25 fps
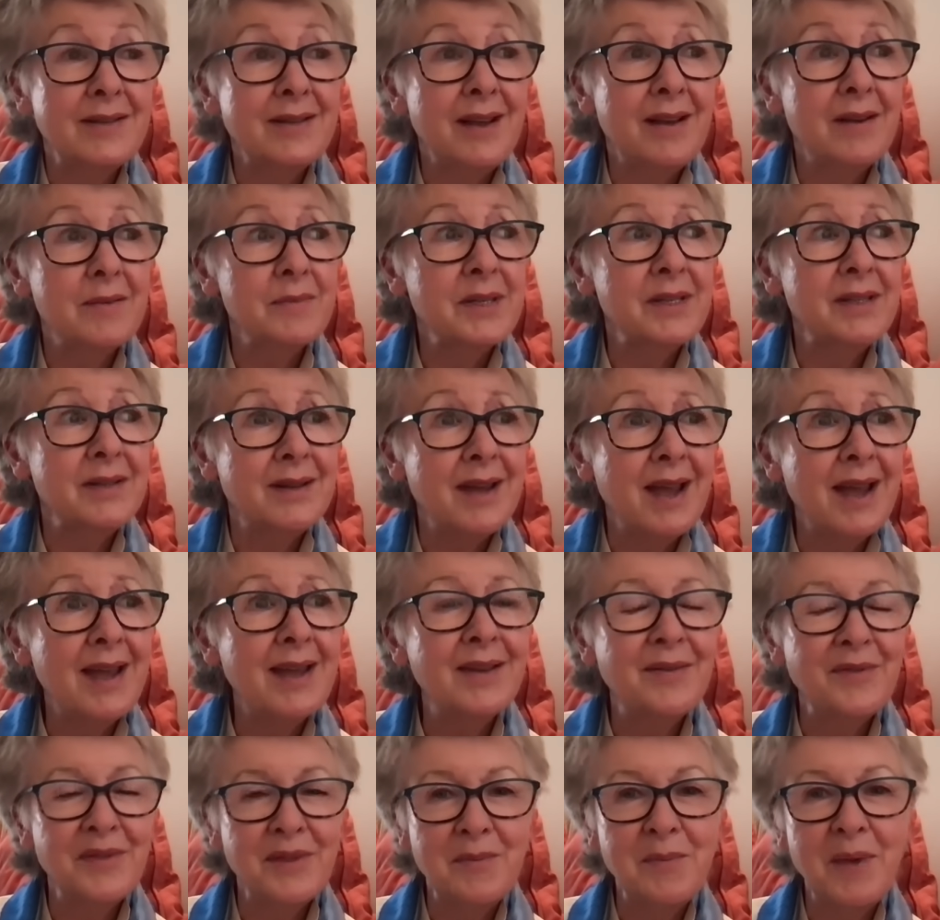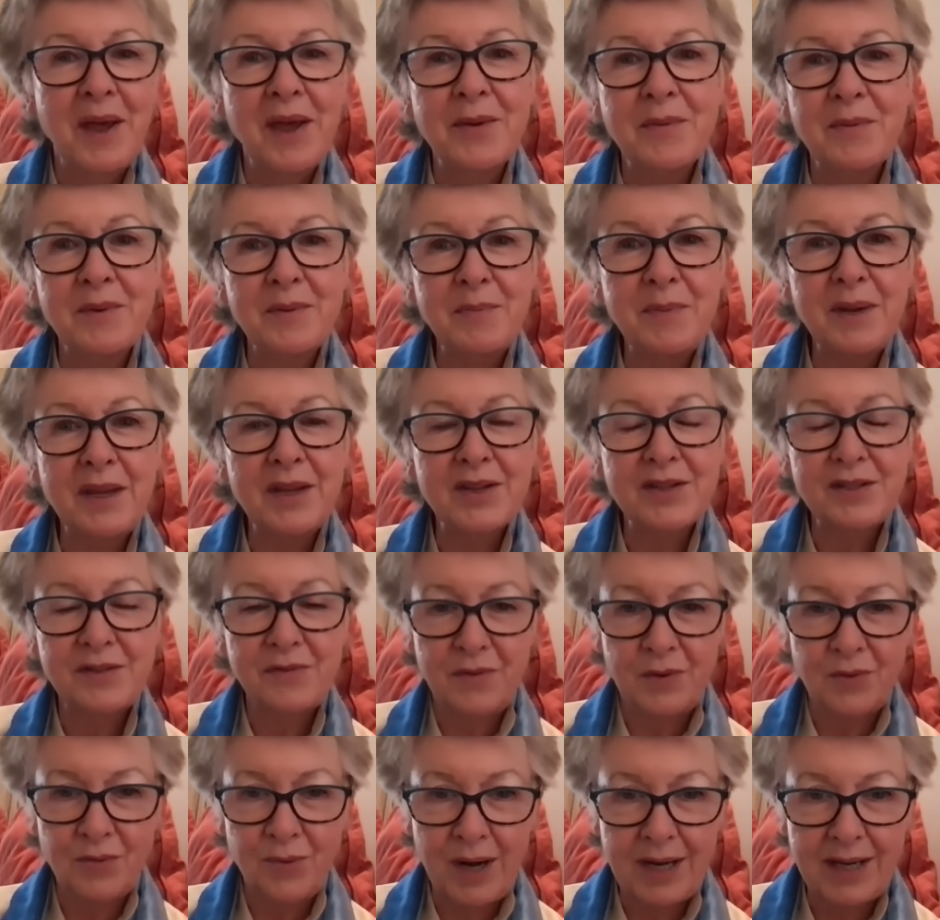times a day at the moment because
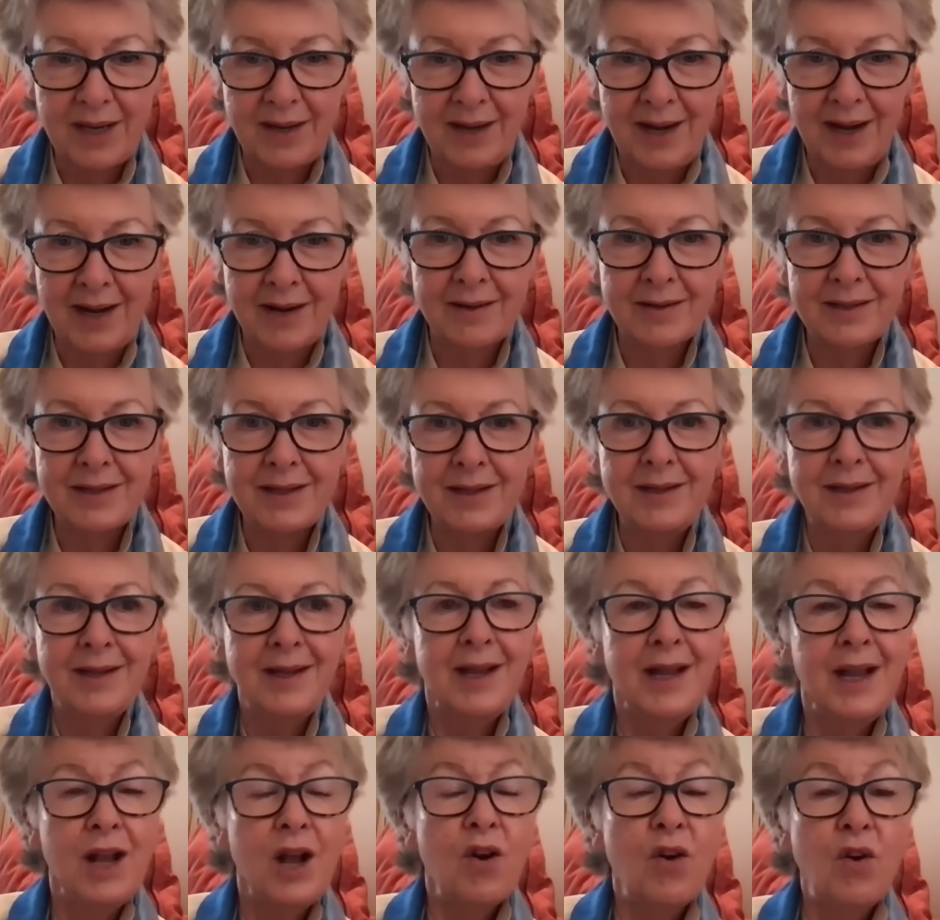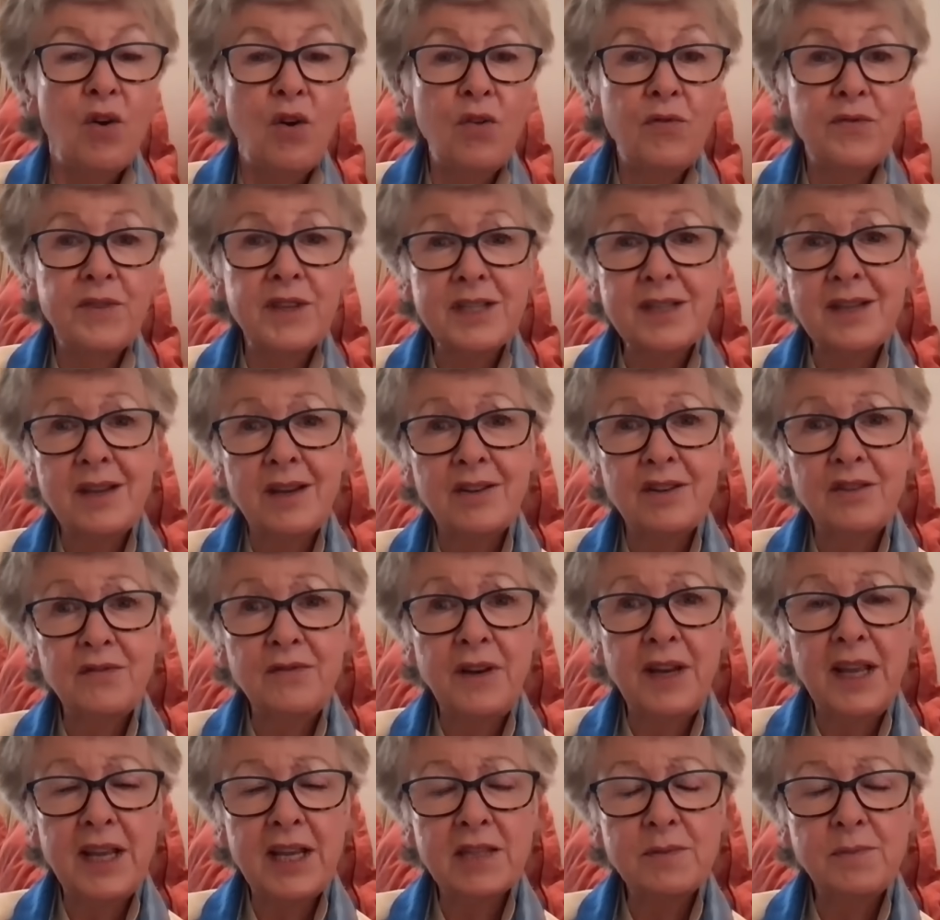of the regularity of the solar
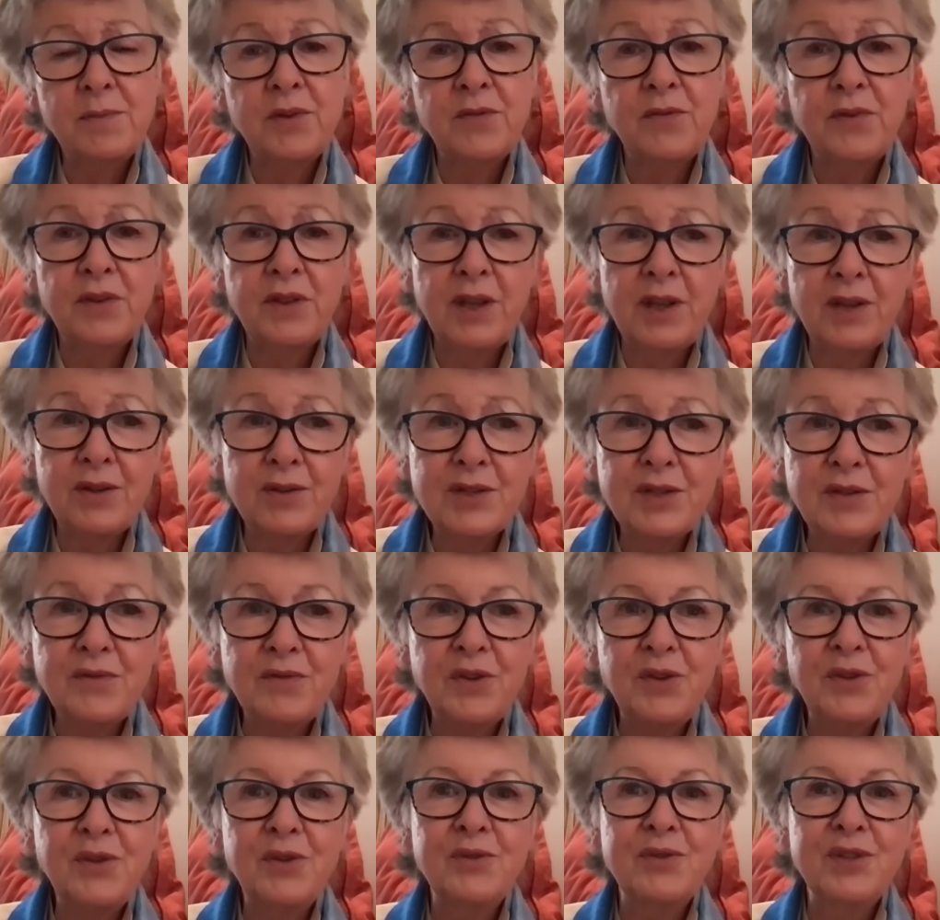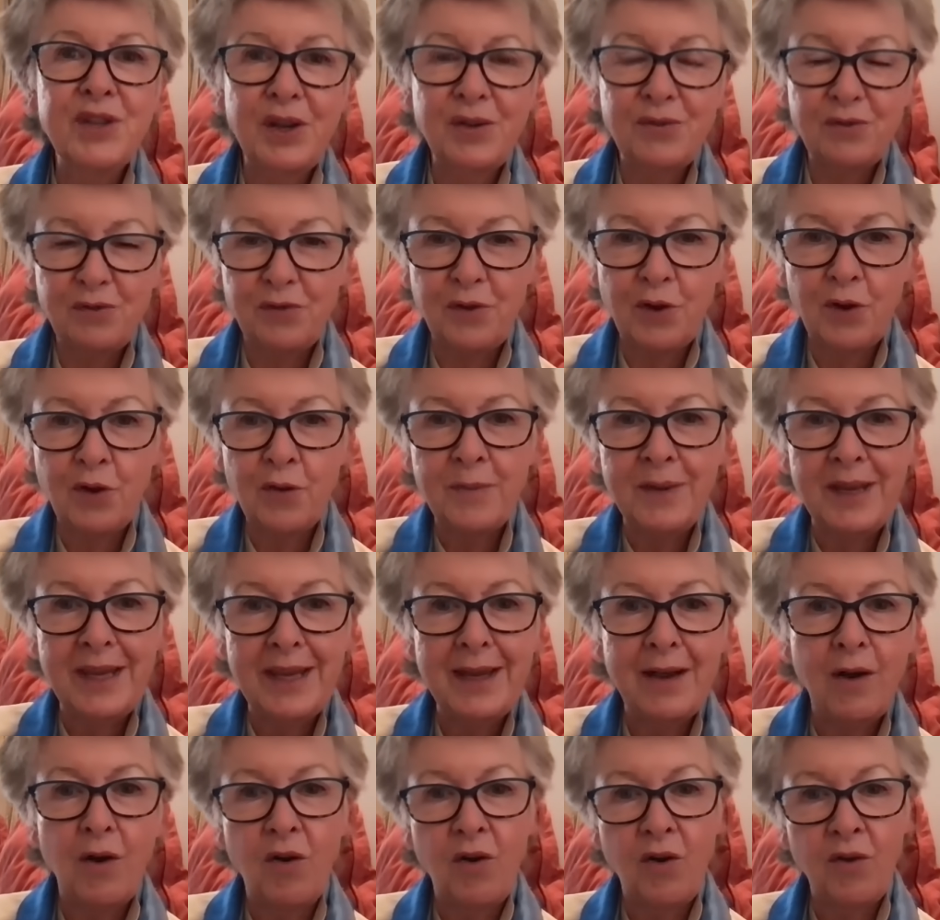flares. But for those of you who don't follow
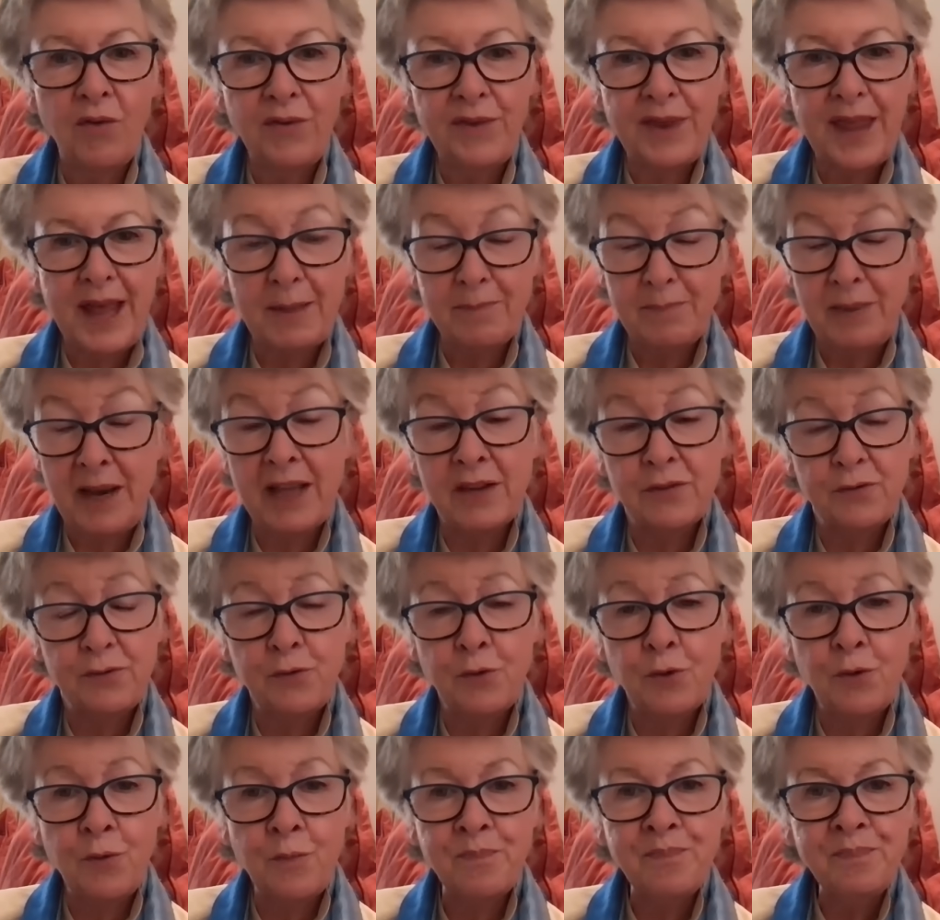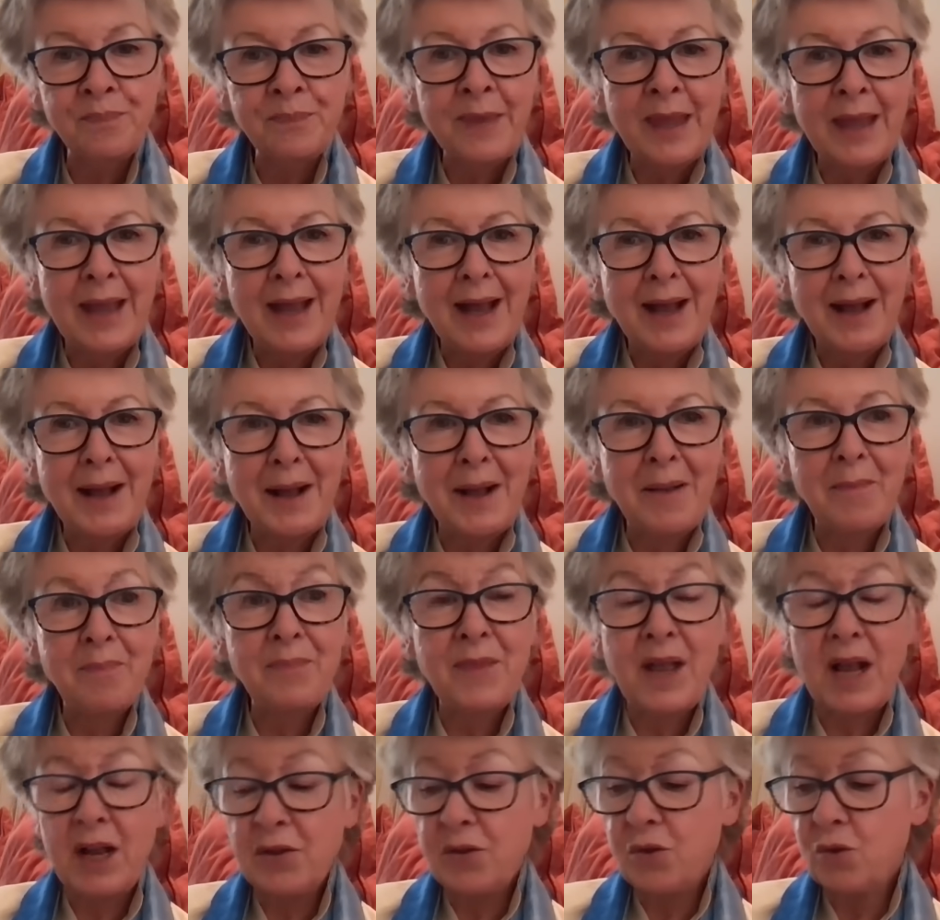me on that platform,
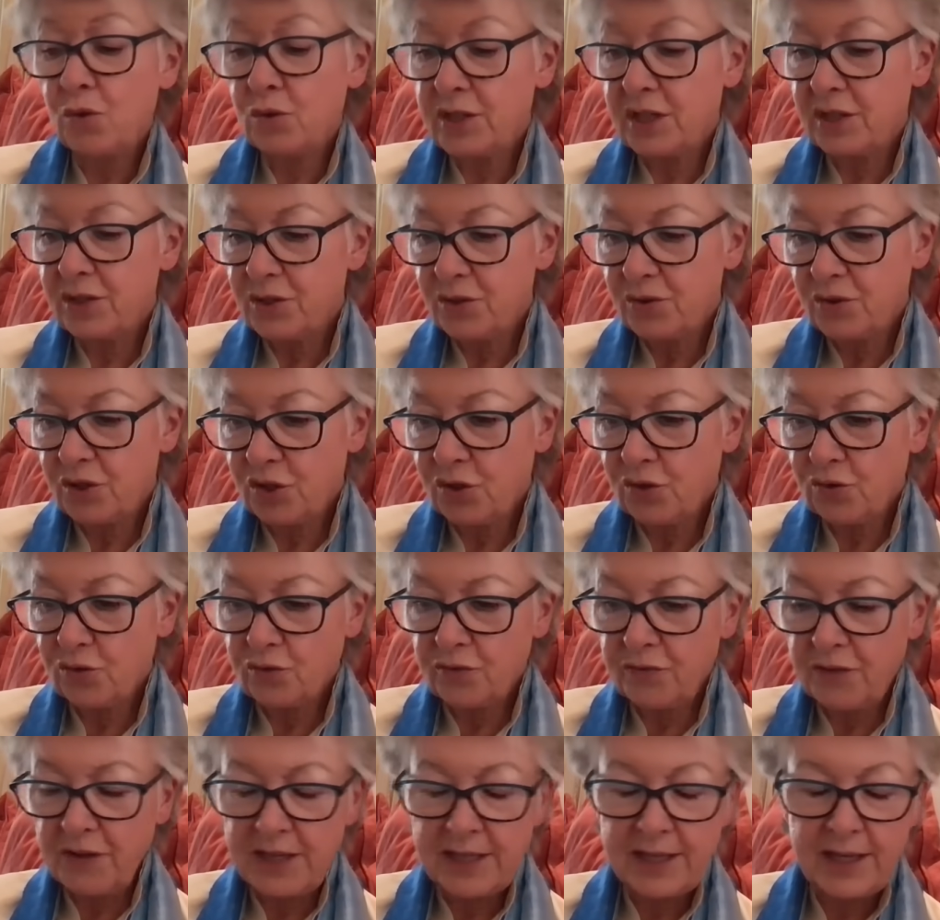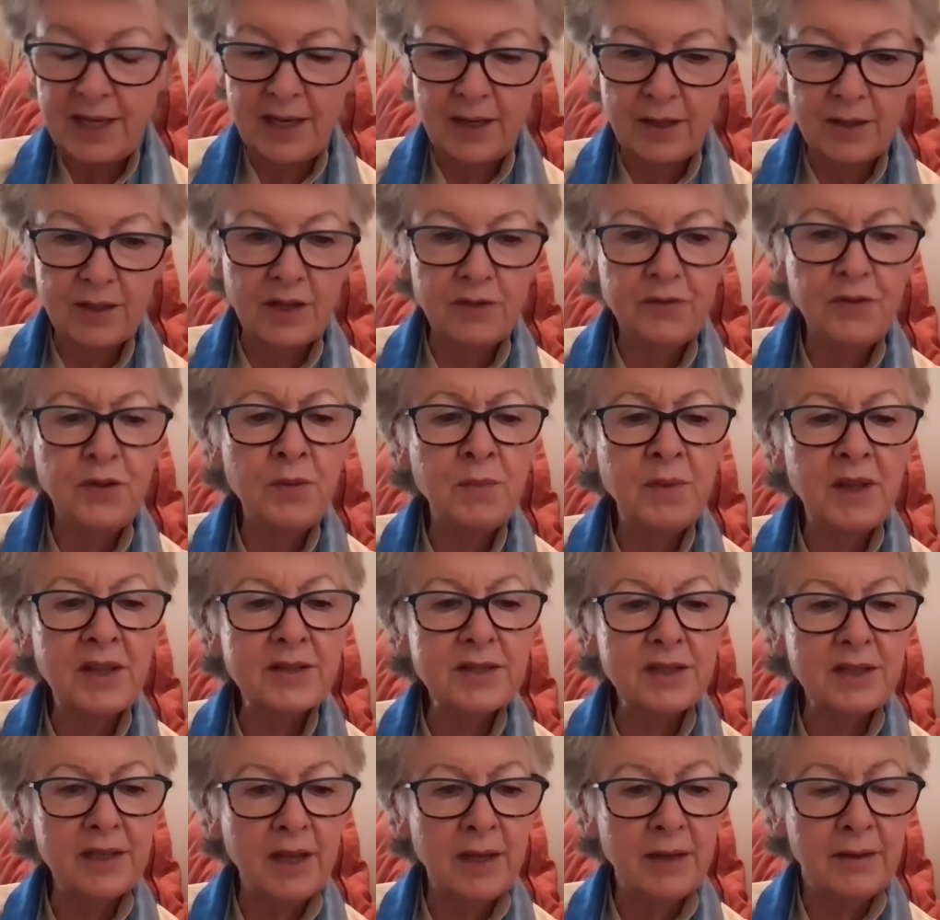I thought I'd do a short video. A few
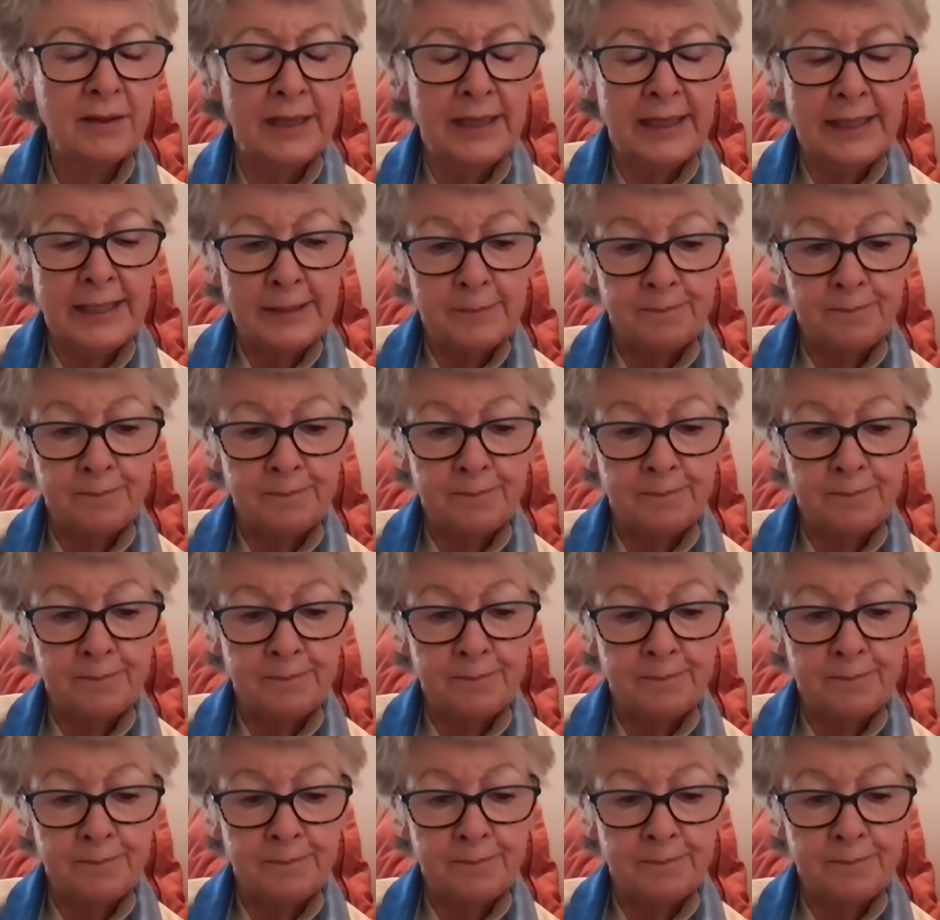months ago,